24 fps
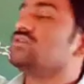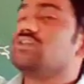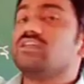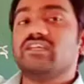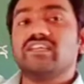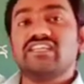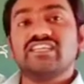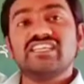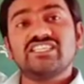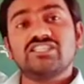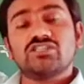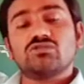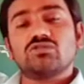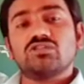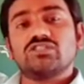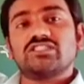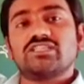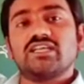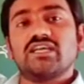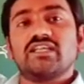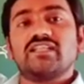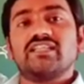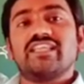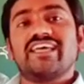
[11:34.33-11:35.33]
in each
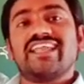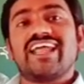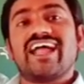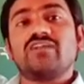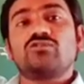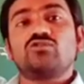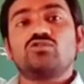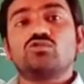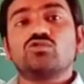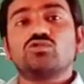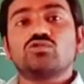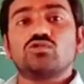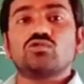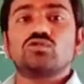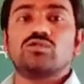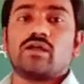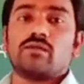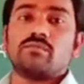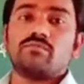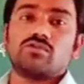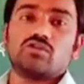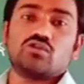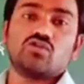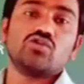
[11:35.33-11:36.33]
question there are two
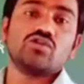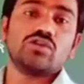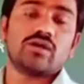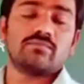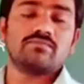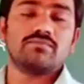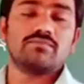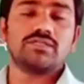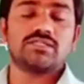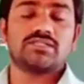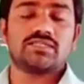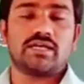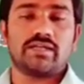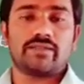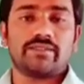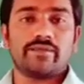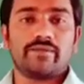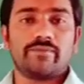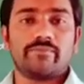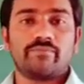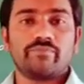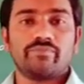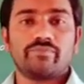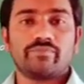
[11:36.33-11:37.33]
numbers.
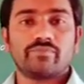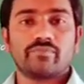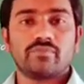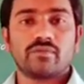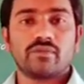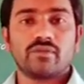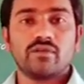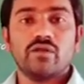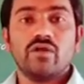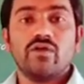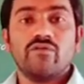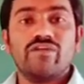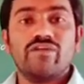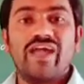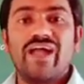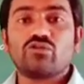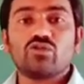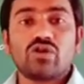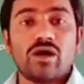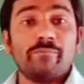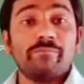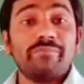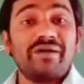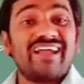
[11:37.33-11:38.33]
We have
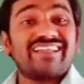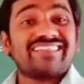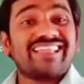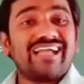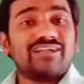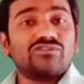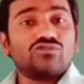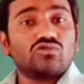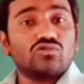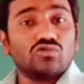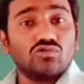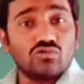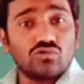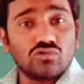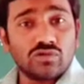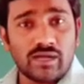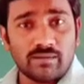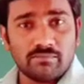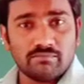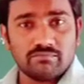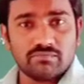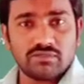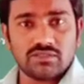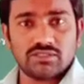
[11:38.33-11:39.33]
to compare the two
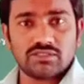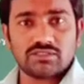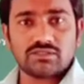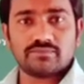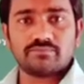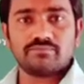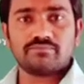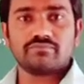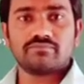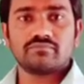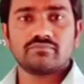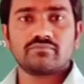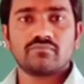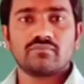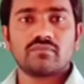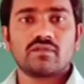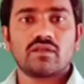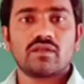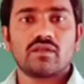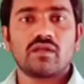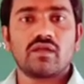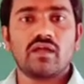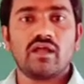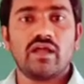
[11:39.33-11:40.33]
numbers
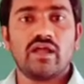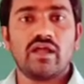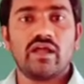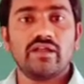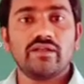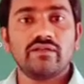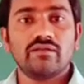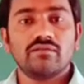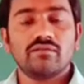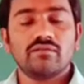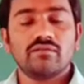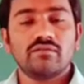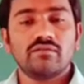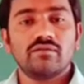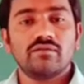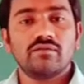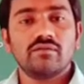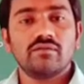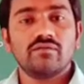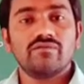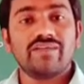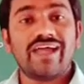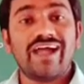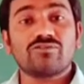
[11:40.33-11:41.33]
and
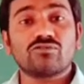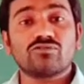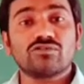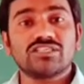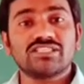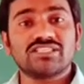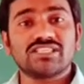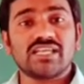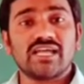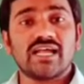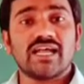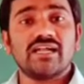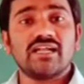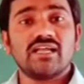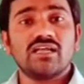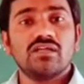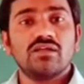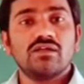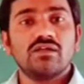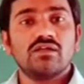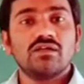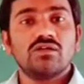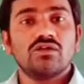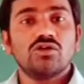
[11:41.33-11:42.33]
we have to decide
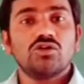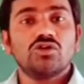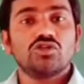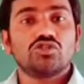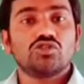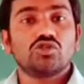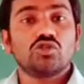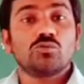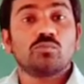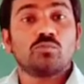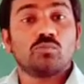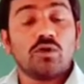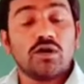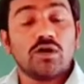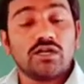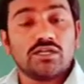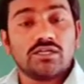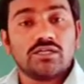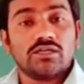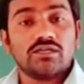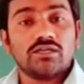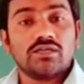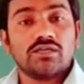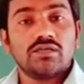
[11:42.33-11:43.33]
should put
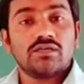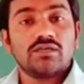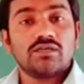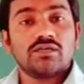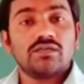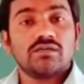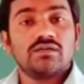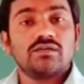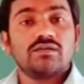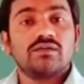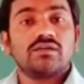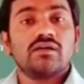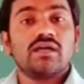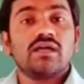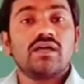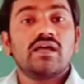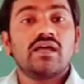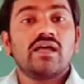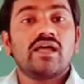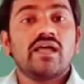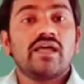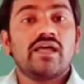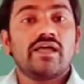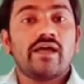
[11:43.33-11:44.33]

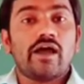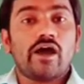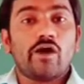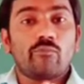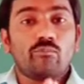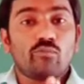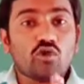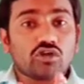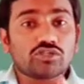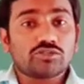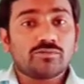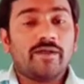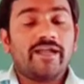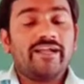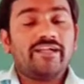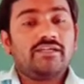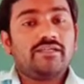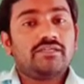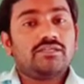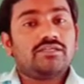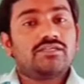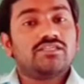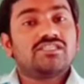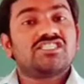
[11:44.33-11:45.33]
a
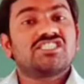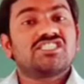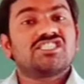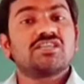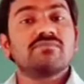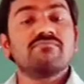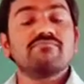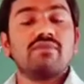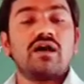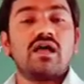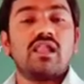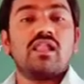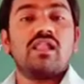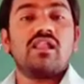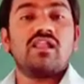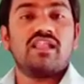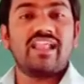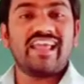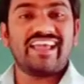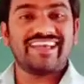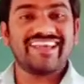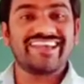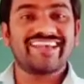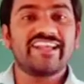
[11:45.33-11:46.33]
approximate symbol
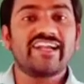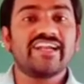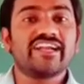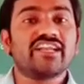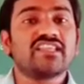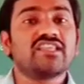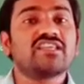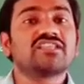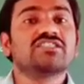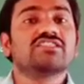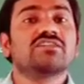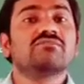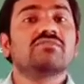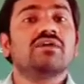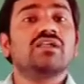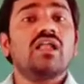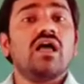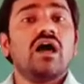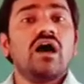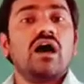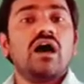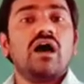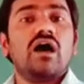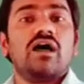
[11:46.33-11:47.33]
like a greater than symbol
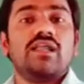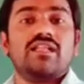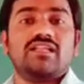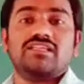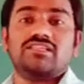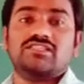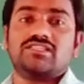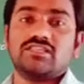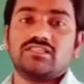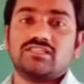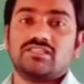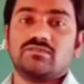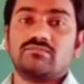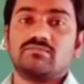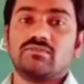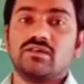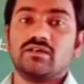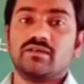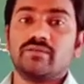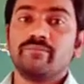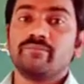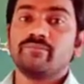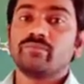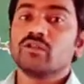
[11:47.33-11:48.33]
or less than
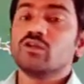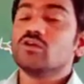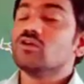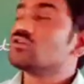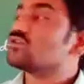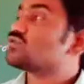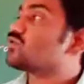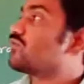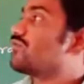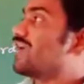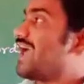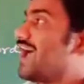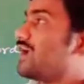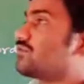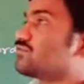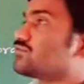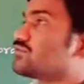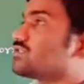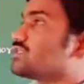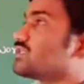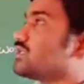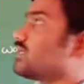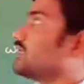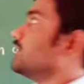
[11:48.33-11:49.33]
symbol. So we have
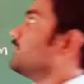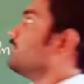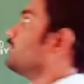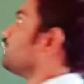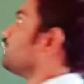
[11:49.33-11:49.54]
to see